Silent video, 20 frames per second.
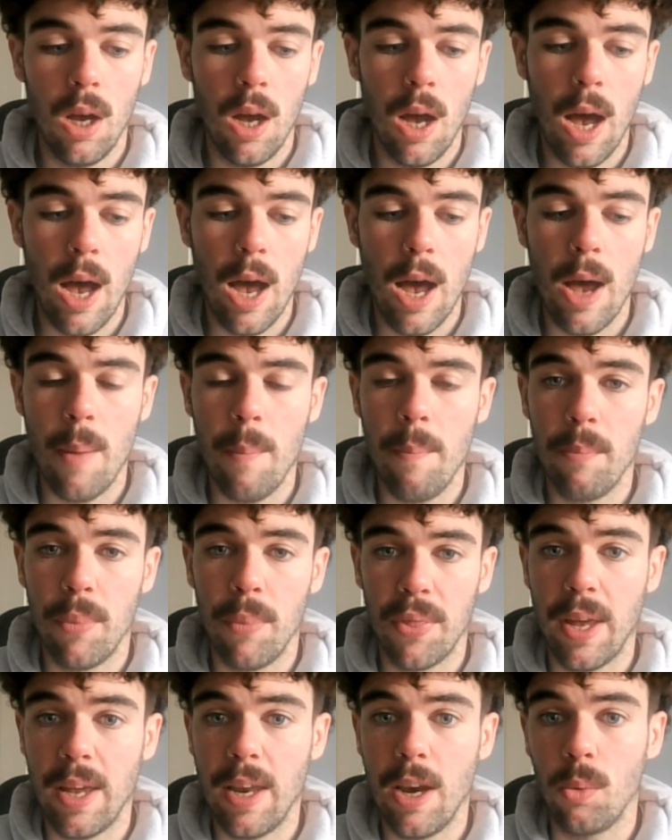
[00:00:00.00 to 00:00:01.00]

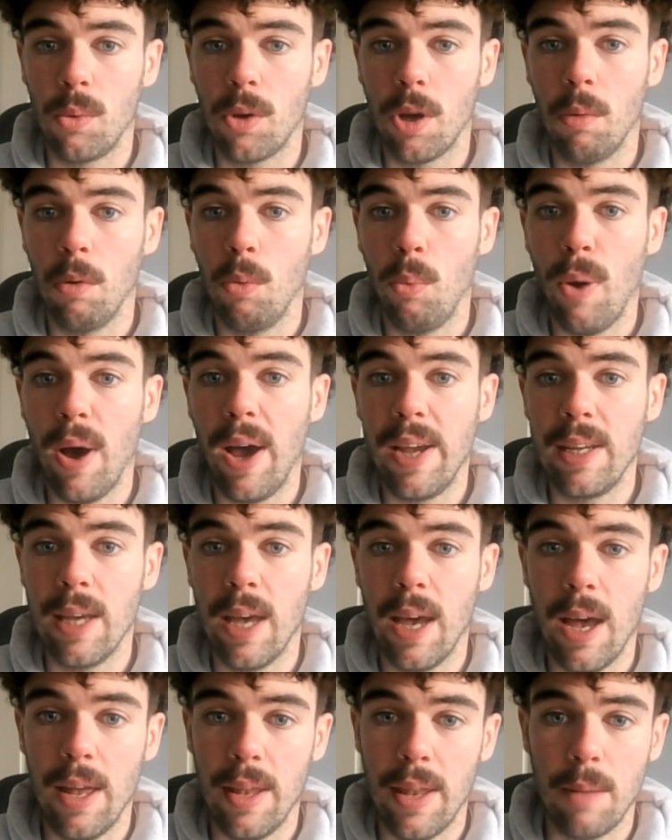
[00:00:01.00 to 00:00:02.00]
but they don't go away,
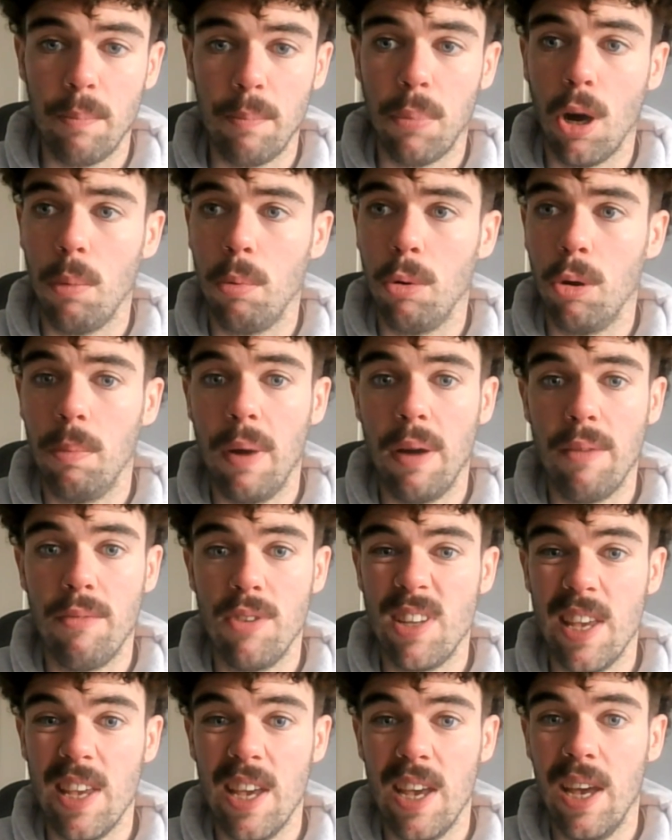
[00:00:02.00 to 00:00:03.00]
and they pop up
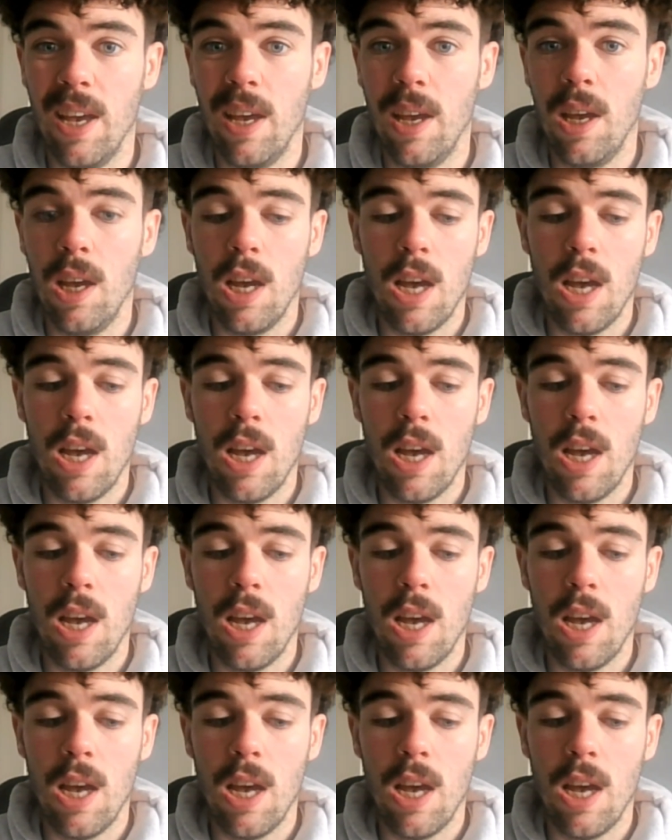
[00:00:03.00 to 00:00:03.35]
every year.